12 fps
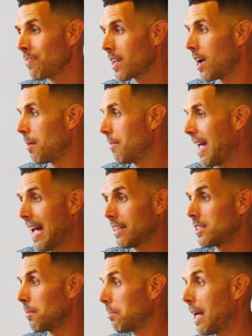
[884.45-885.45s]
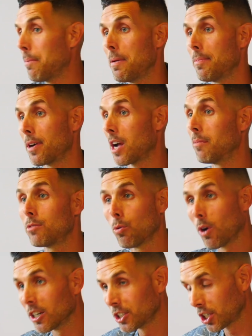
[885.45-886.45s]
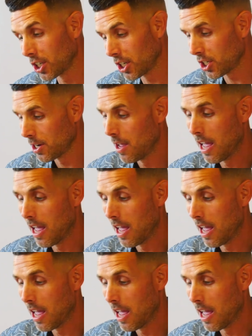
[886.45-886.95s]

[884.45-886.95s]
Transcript: had some blind people come to our church.